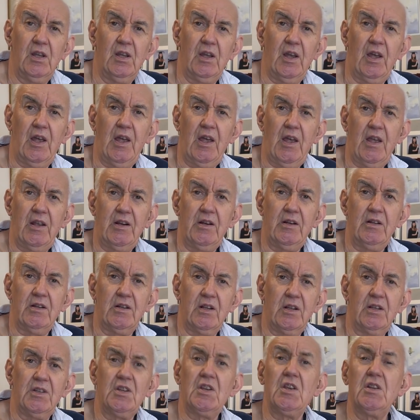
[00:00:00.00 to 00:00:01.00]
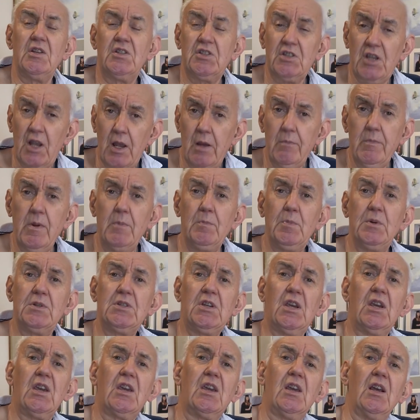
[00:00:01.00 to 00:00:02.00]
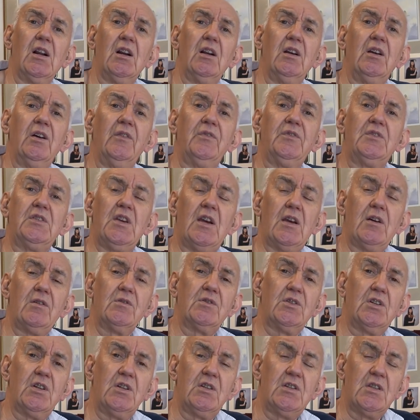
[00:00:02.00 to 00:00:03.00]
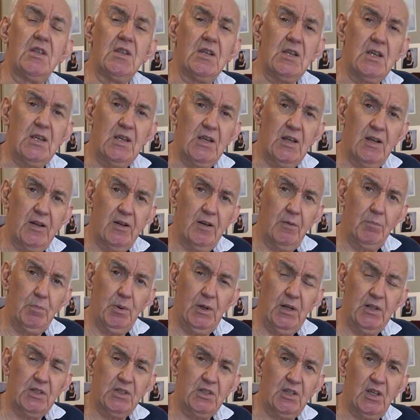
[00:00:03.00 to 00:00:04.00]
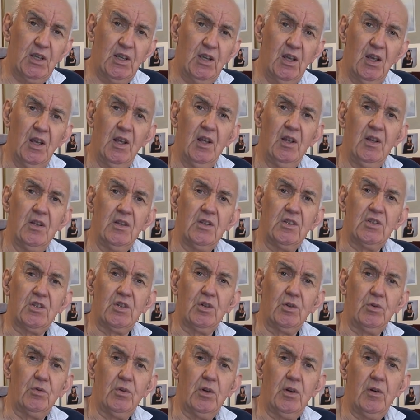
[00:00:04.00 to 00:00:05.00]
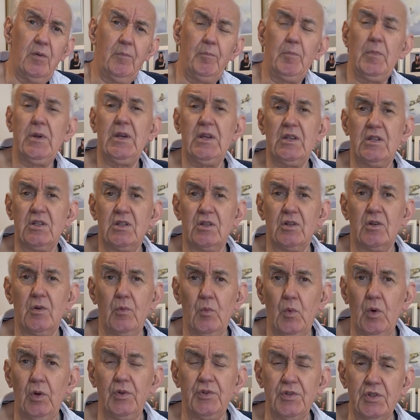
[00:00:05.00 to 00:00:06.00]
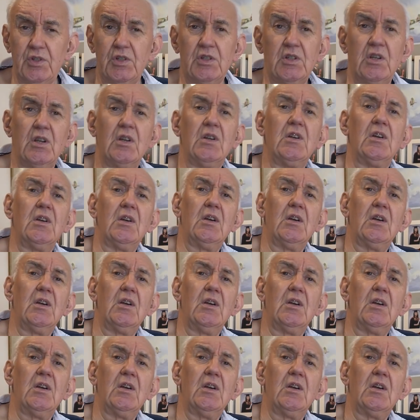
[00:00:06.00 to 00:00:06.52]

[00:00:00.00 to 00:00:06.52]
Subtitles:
and some in particular have doubted the ability to meet what